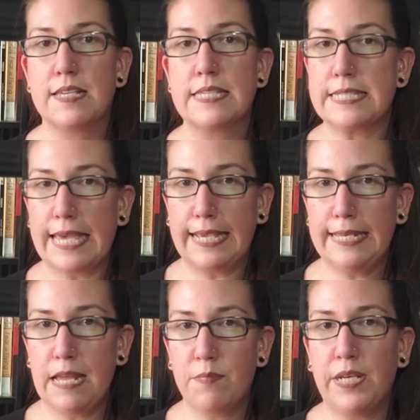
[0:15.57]

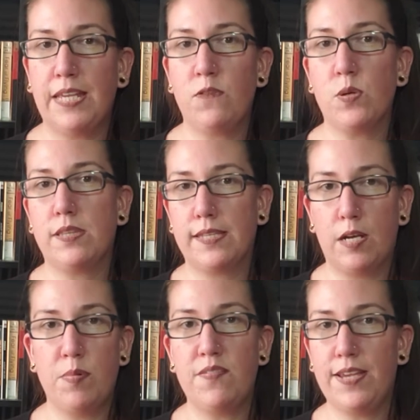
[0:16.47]
Second, I'm going to give you a little
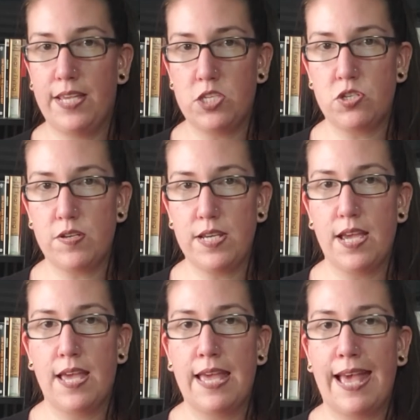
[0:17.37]
bit of a history
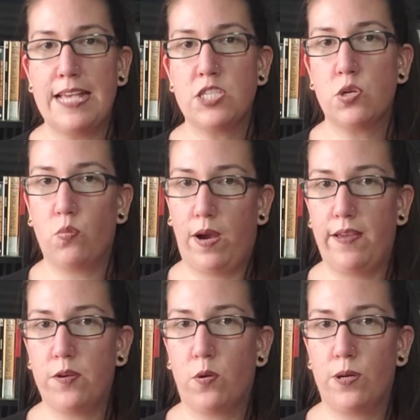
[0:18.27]
as to why
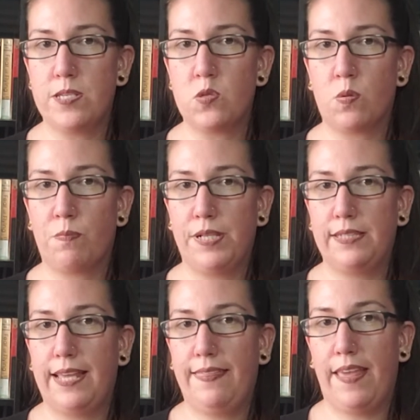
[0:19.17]
the courses were built
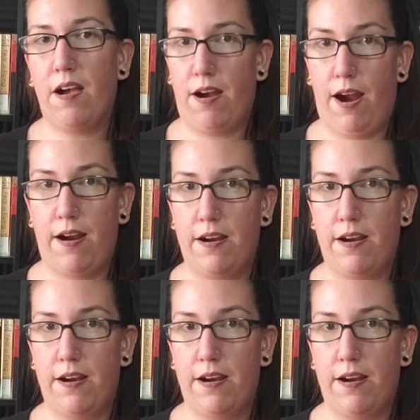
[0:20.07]
like they are.